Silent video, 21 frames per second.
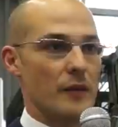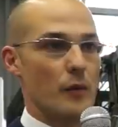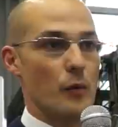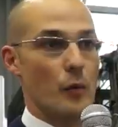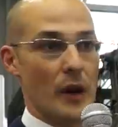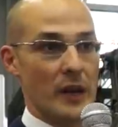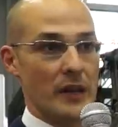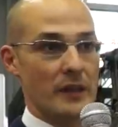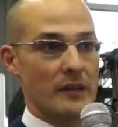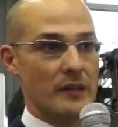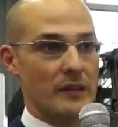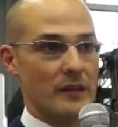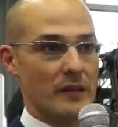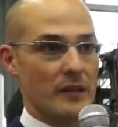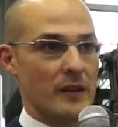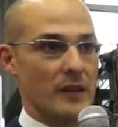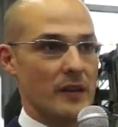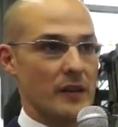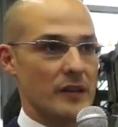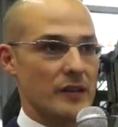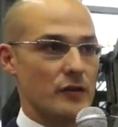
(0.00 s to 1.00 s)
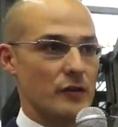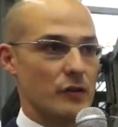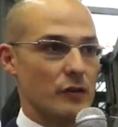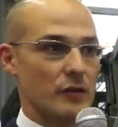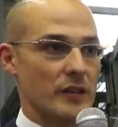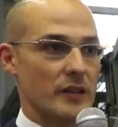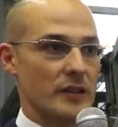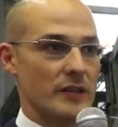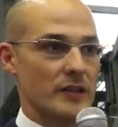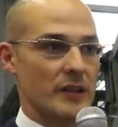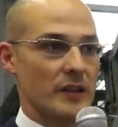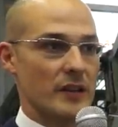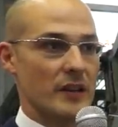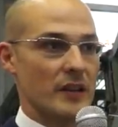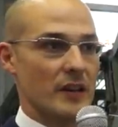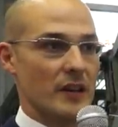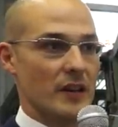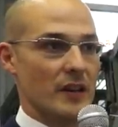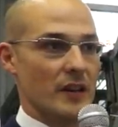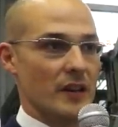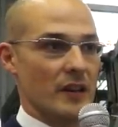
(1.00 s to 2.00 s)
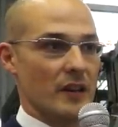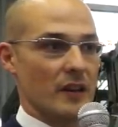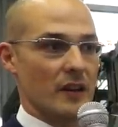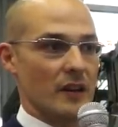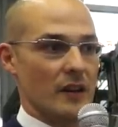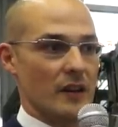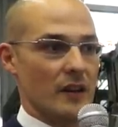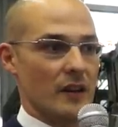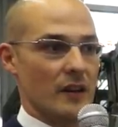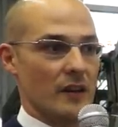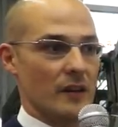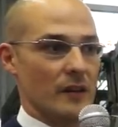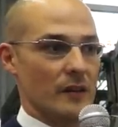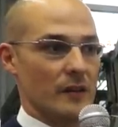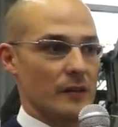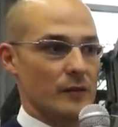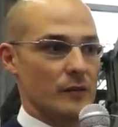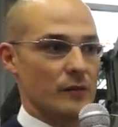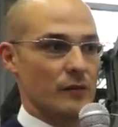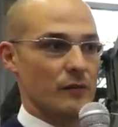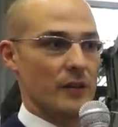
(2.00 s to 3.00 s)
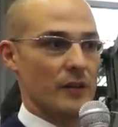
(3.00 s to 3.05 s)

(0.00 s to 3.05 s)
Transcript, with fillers: the weight. It's not easy to